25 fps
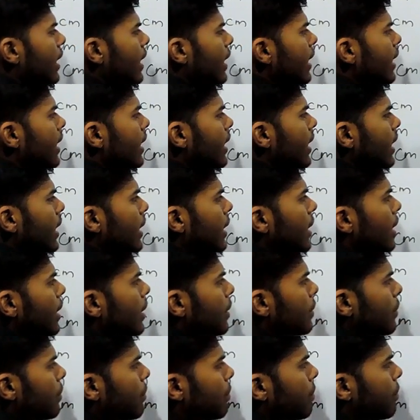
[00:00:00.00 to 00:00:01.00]
A,
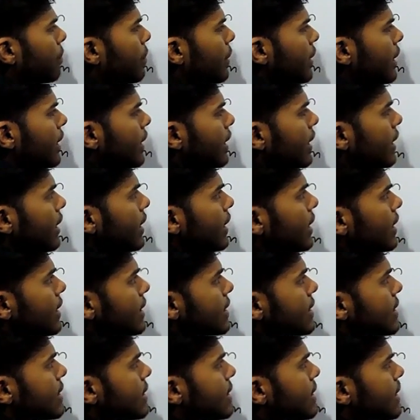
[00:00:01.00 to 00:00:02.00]
B,
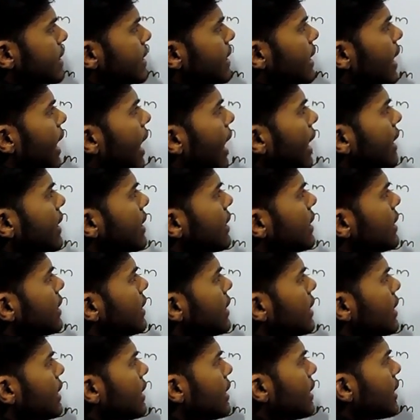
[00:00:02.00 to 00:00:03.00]
C and
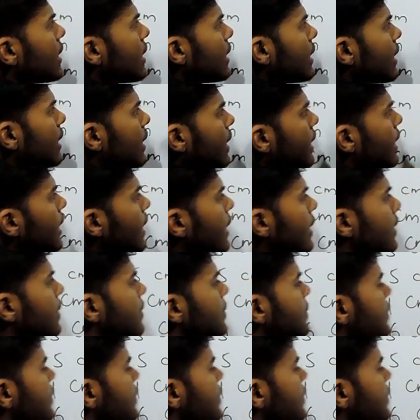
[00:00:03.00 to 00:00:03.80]
D.